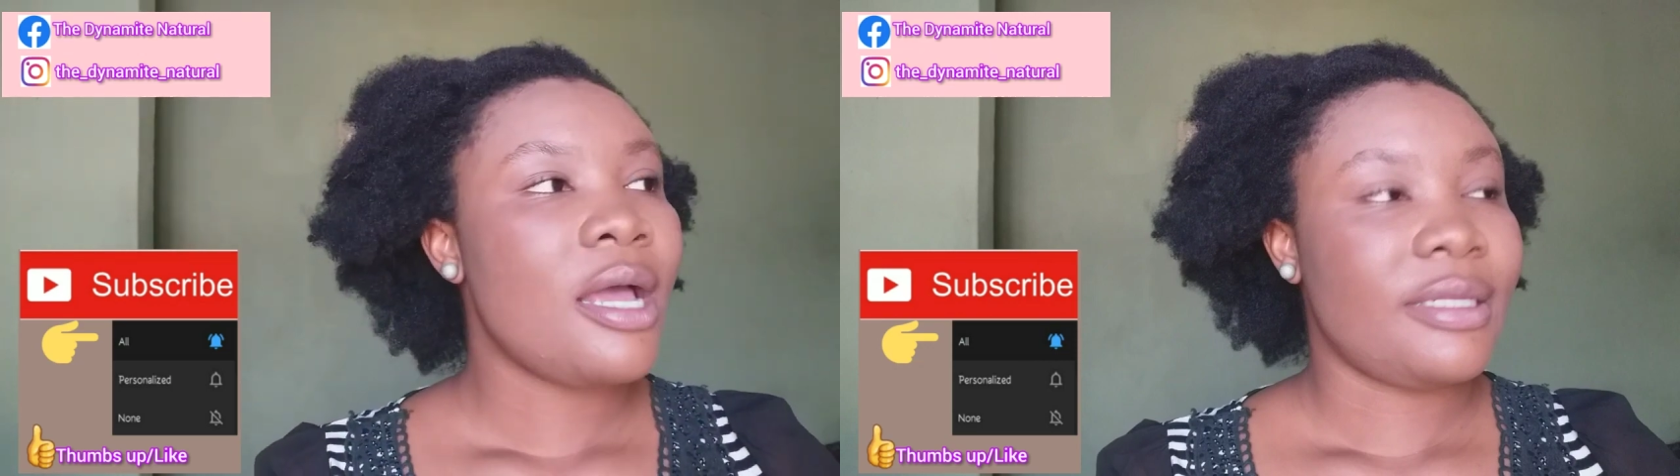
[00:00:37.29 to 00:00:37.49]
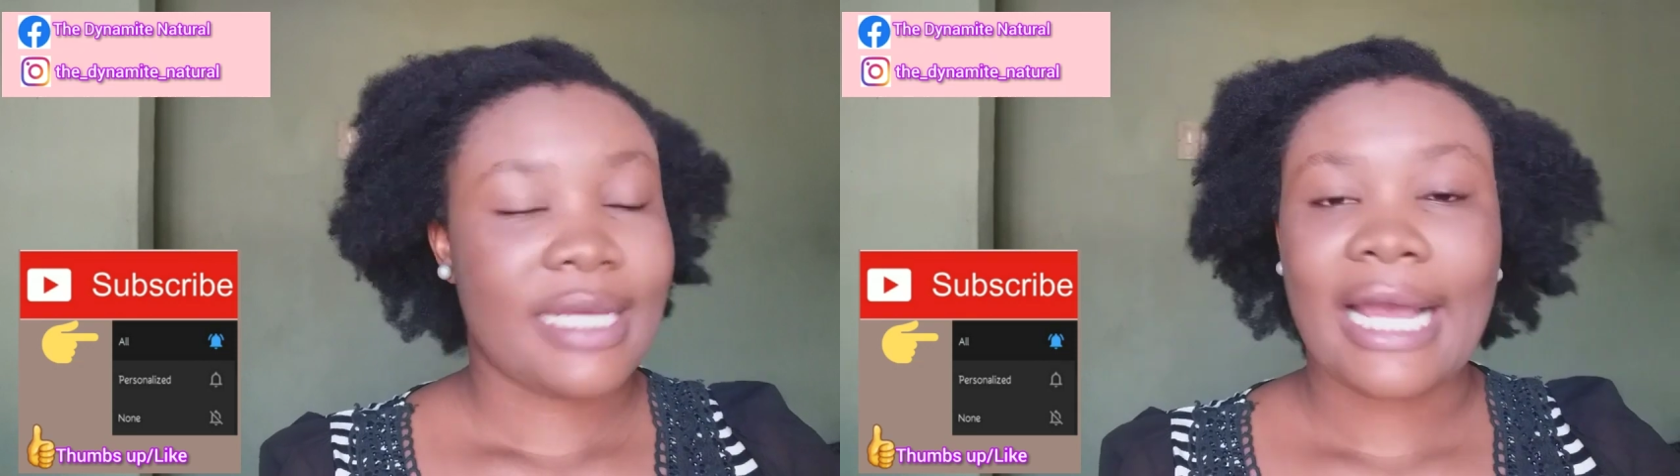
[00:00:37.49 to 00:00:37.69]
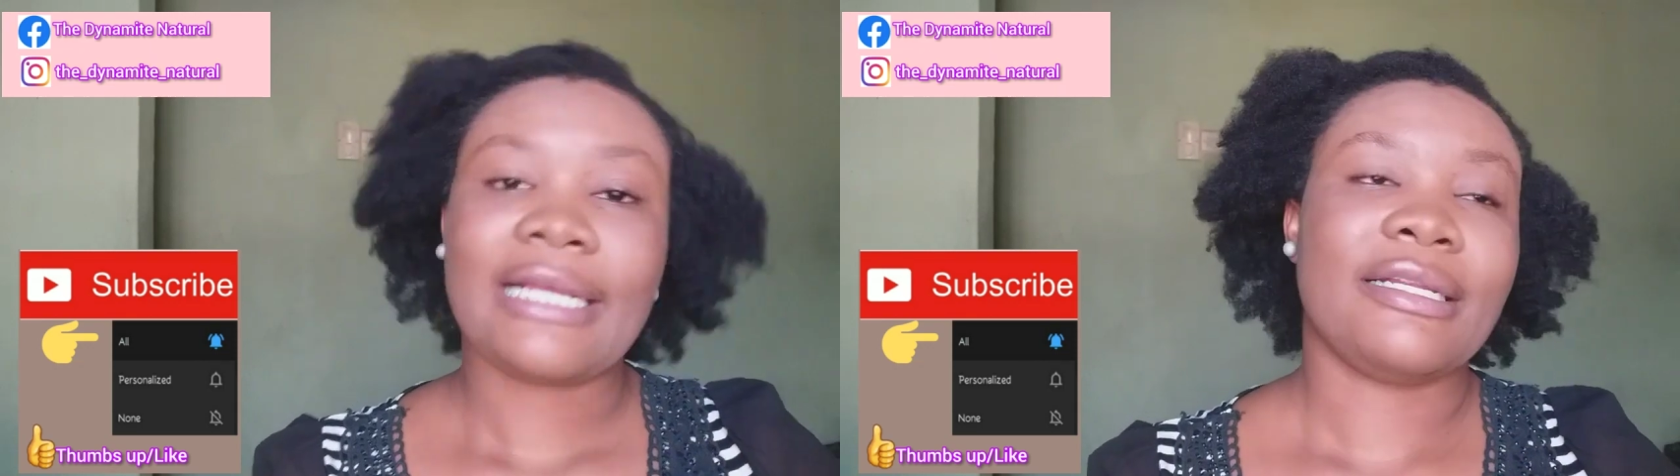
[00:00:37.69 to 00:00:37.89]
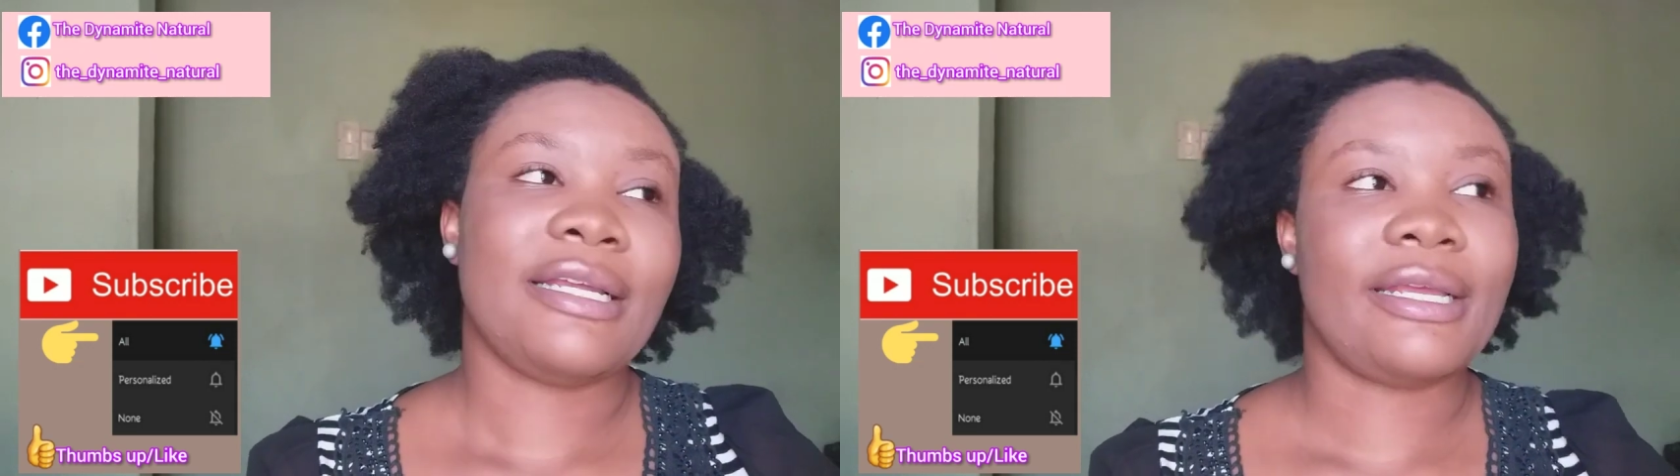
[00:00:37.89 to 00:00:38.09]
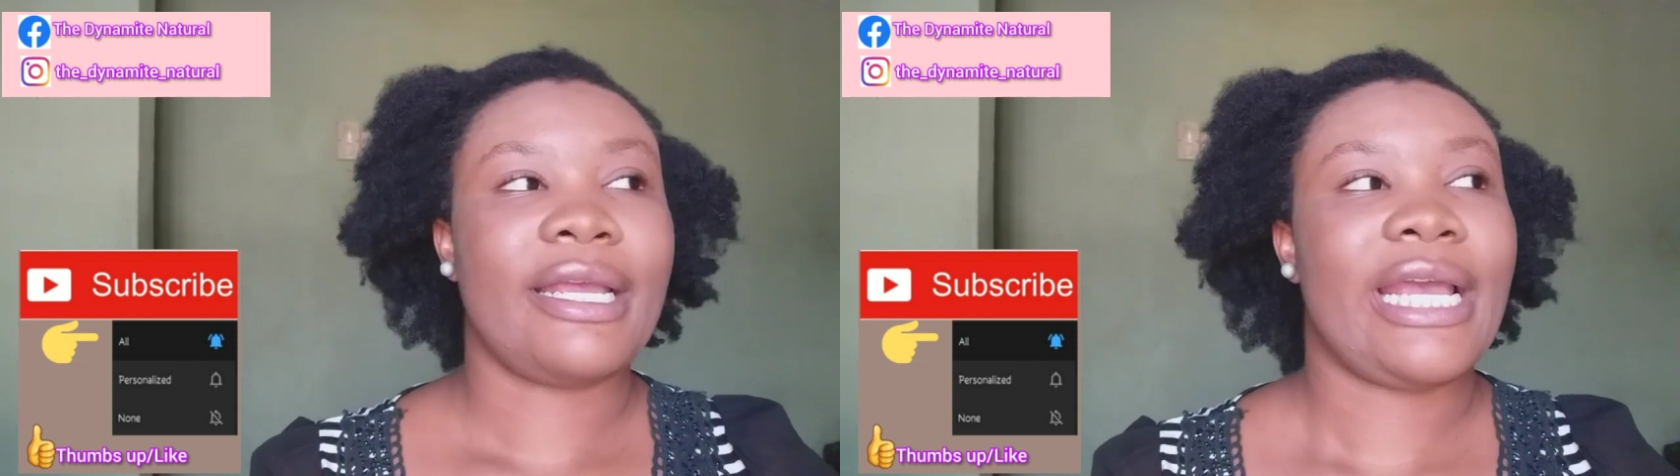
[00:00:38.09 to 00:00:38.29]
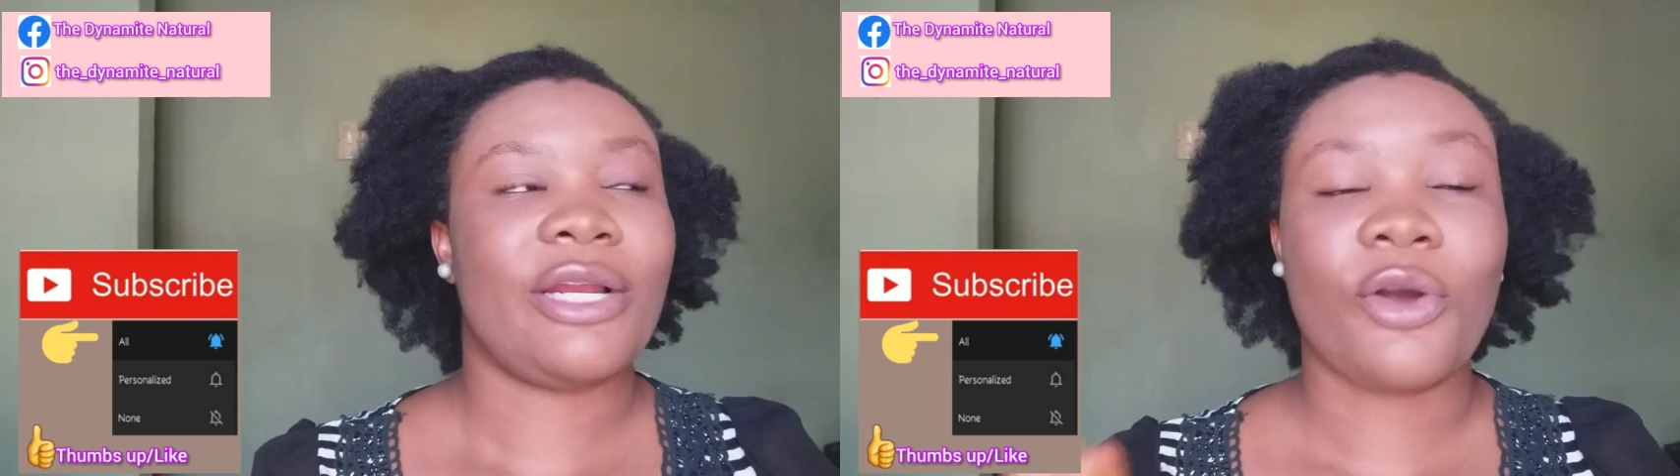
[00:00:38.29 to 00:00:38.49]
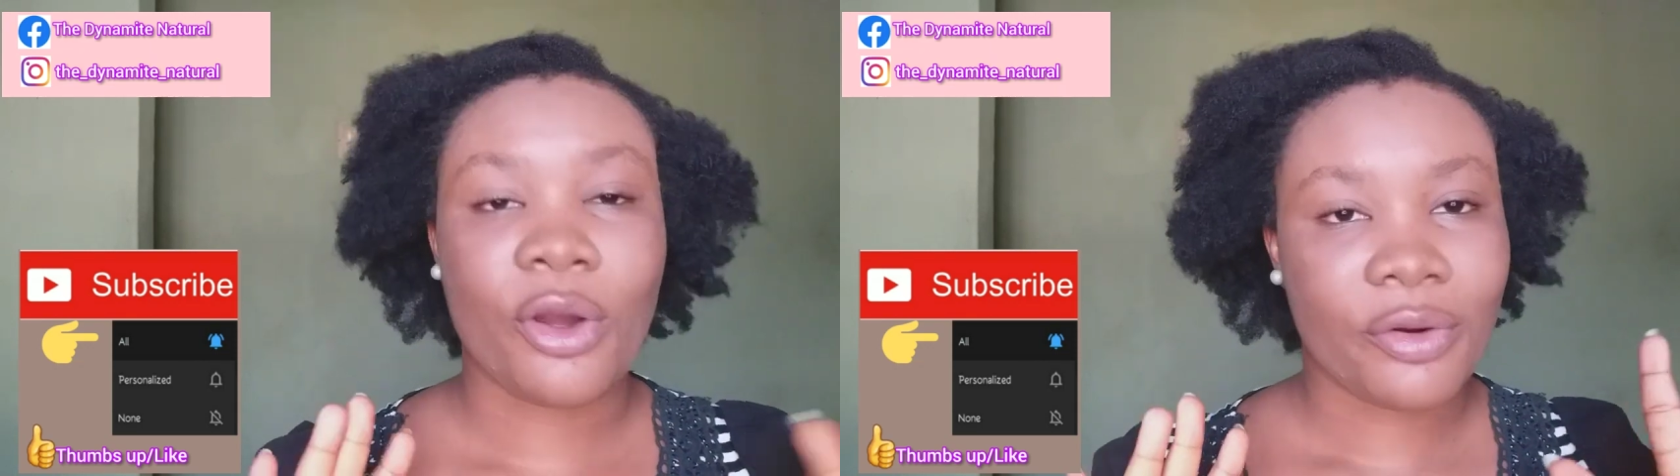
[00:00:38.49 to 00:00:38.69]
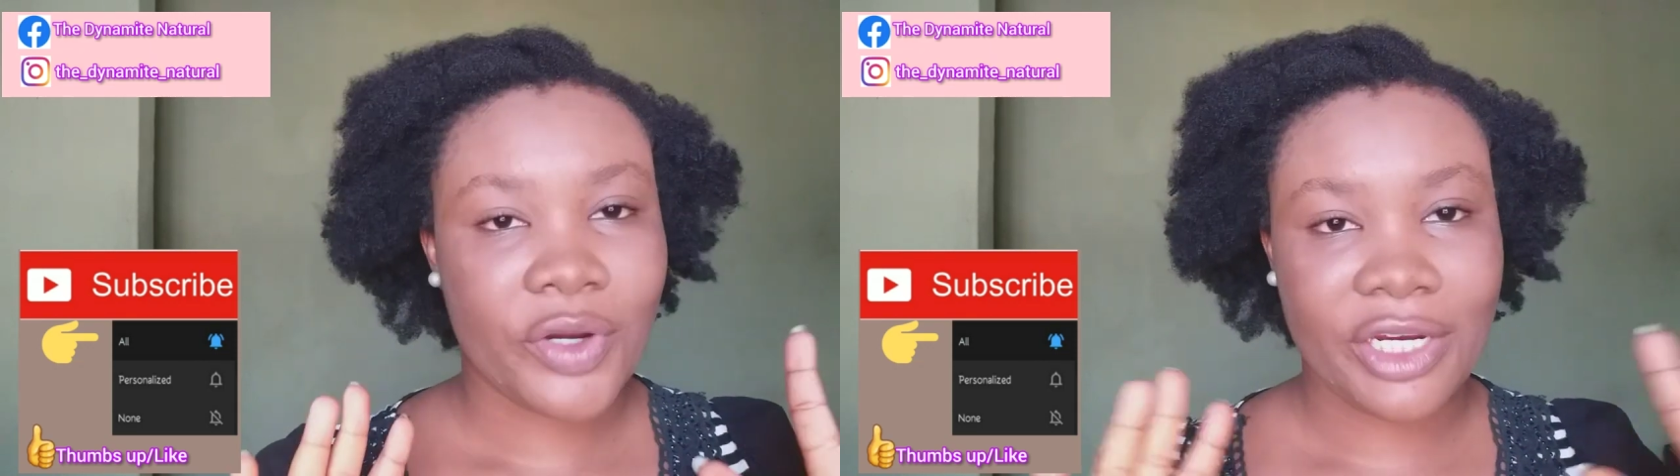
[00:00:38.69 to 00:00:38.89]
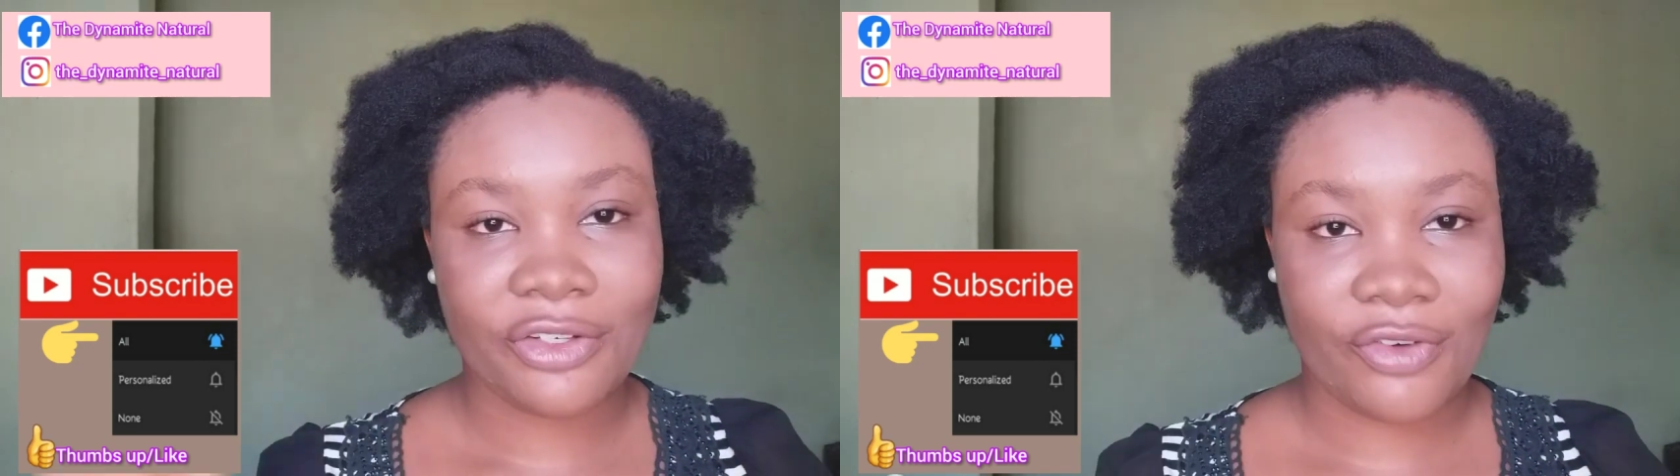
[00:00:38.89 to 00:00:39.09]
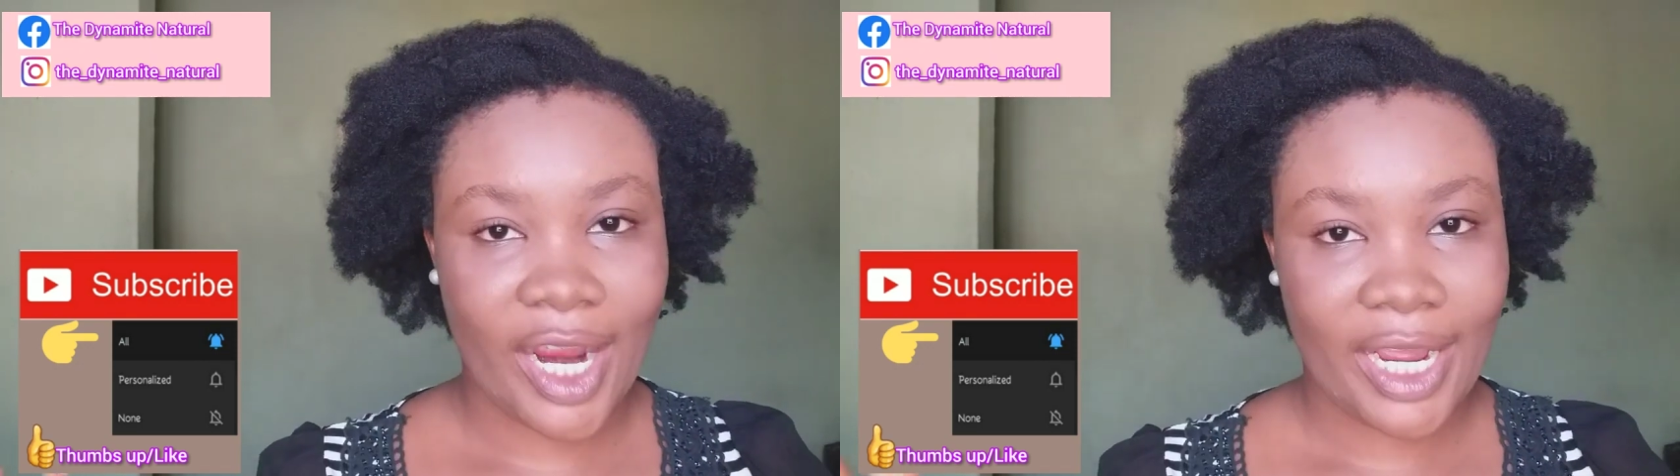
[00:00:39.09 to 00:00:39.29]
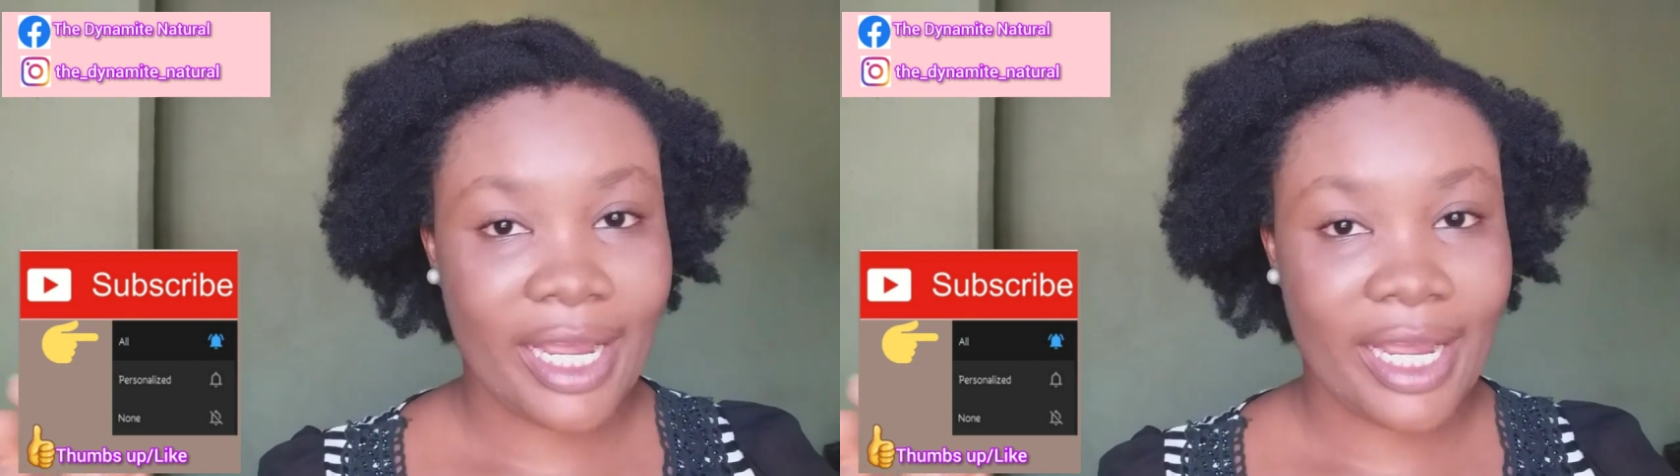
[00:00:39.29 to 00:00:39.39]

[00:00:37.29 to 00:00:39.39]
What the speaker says: tackling and conquering dry